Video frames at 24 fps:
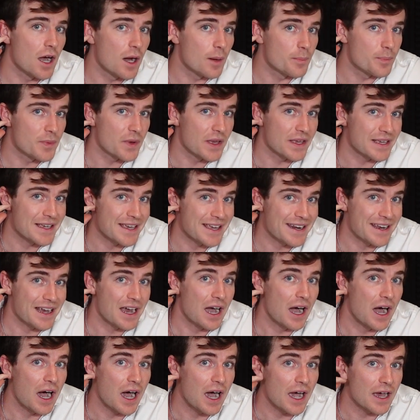up and getting
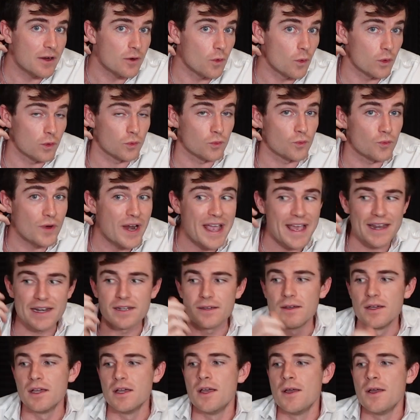hot or red.